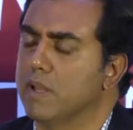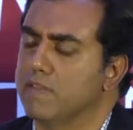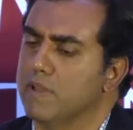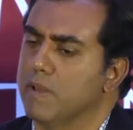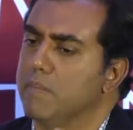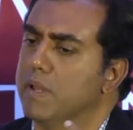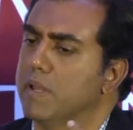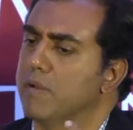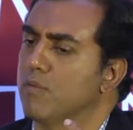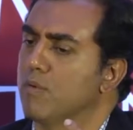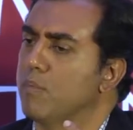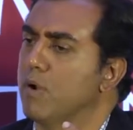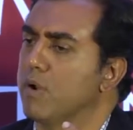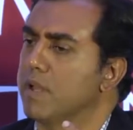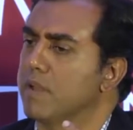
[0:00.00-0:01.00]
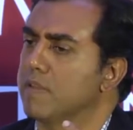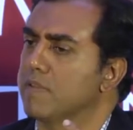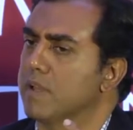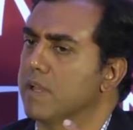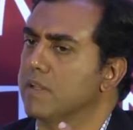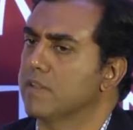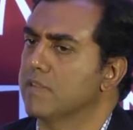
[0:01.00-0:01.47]
assembling
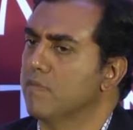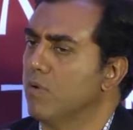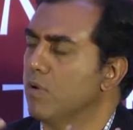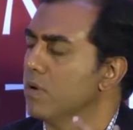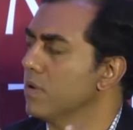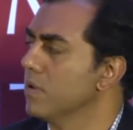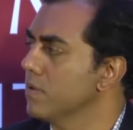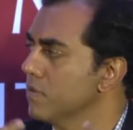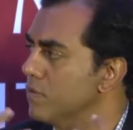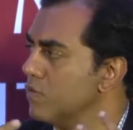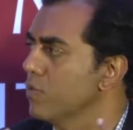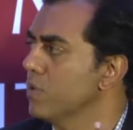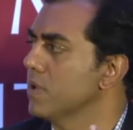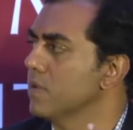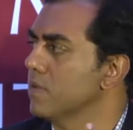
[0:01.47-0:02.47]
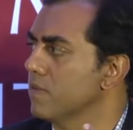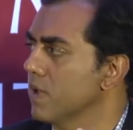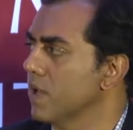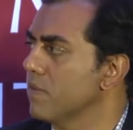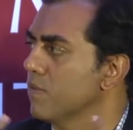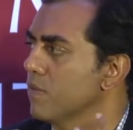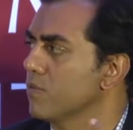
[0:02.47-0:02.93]
robotics kits for students,
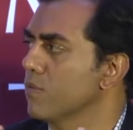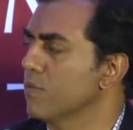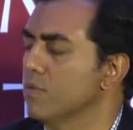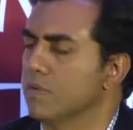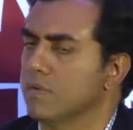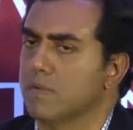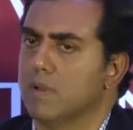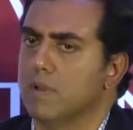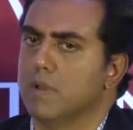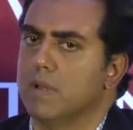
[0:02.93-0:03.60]
right, for schools.